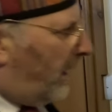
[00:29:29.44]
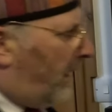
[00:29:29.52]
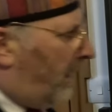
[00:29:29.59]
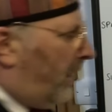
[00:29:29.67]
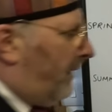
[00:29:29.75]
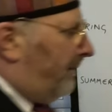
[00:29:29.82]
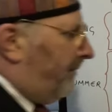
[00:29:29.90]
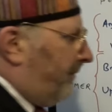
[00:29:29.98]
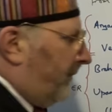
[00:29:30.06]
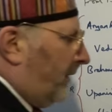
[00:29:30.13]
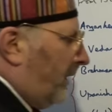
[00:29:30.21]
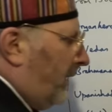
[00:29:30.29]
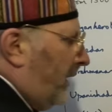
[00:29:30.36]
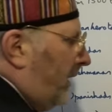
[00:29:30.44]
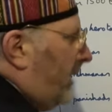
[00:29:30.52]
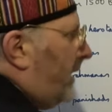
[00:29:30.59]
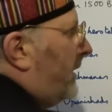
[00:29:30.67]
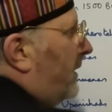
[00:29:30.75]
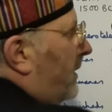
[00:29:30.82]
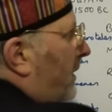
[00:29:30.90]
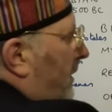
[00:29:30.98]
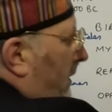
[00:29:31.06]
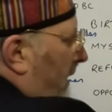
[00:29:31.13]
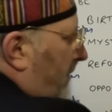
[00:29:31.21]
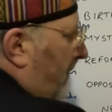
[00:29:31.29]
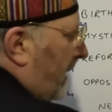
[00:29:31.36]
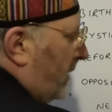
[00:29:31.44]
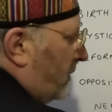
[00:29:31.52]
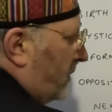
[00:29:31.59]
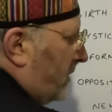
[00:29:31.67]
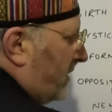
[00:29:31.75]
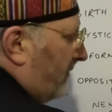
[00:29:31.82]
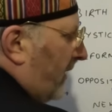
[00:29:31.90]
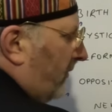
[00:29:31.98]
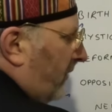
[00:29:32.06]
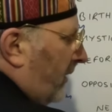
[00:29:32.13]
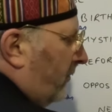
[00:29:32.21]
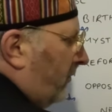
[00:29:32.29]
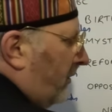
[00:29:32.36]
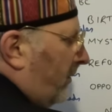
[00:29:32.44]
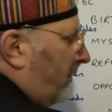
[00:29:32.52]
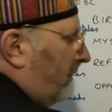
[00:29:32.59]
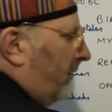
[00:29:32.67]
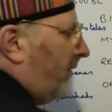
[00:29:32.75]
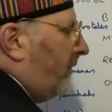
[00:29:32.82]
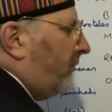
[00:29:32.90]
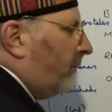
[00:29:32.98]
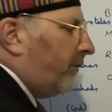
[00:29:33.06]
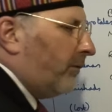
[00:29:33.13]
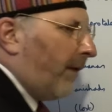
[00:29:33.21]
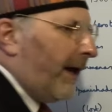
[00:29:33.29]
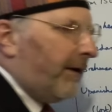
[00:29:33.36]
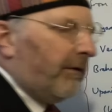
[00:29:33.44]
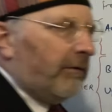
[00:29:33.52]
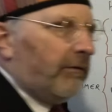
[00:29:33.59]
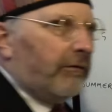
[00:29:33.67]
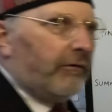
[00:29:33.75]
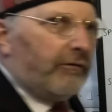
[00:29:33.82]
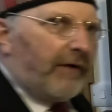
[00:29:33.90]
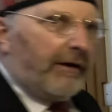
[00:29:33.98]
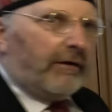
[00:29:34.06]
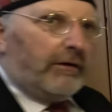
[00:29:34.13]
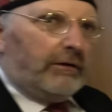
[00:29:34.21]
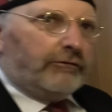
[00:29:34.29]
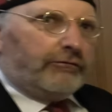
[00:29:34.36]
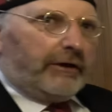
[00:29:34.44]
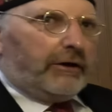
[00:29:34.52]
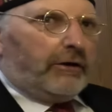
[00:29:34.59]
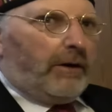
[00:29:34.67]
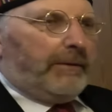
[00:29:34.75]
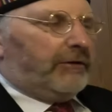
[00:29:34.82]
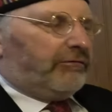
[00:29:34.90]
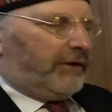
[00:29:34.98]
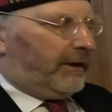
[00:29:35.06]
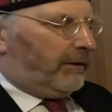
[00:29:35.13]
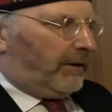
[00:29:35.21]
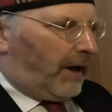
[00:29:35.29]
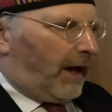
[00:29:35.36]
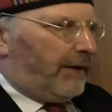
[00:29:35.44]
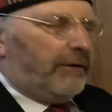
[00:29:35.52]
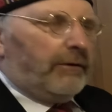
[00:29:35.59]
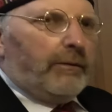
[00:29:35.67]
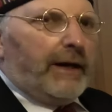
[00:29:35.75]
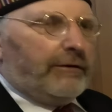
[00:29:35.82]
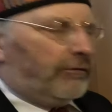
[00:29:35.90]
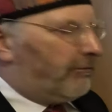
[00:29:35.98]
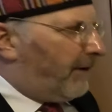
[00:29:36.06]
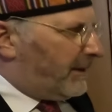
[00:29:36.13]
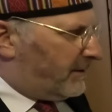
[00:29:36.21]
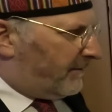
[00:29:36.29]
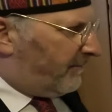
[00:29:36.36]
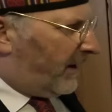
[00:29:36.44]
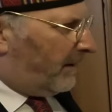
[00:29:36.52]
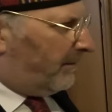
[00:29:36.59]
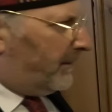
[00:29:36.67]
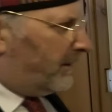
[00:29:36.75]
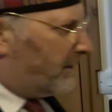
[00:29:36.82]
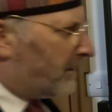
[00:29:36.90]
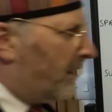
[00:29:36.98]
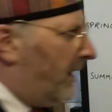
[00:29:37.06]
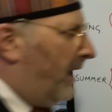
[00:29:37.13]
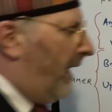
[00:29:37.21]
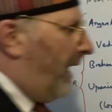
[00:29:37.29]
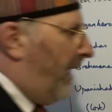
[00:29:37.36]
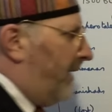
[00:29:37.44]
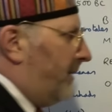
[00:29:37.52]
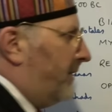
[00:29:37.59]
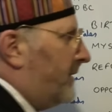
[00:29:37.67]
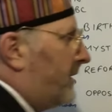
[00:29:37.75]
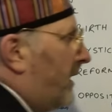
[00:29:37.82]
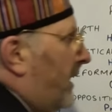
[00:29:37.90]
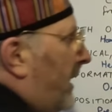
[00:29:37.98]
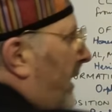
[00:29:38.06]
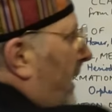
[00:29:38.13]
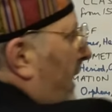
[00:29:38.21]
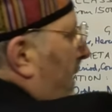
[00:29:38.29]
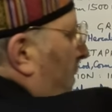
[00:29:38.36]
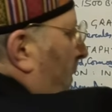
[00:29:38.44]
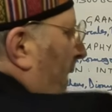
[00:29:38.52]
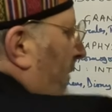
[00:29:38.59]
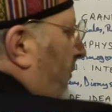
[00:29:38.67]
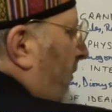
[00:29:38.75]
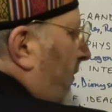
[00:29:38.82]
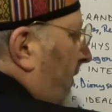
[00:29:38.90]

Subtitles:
And in the Magian civilization, this was when spherical trigonometry underwent great development. And in the Western